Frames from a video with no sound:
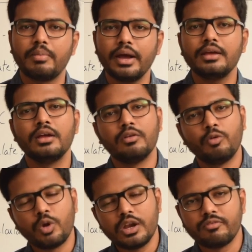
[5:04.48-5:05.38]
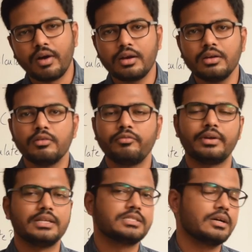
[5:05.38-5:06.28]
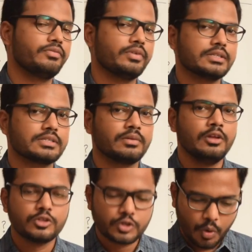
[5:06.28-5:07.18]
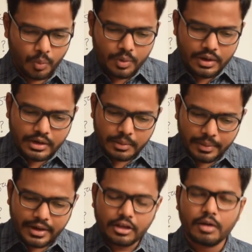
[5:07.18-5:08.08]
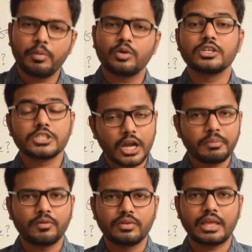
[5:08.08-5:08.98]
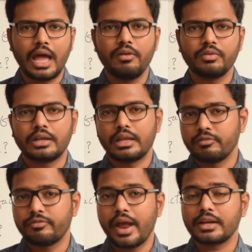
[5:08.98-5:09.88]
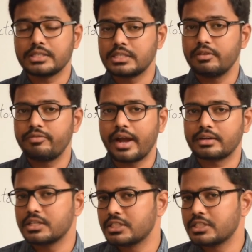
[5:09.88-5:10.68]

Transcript: by only 1 free surface. So depending upon the shape of the cavity, in fact, the C factor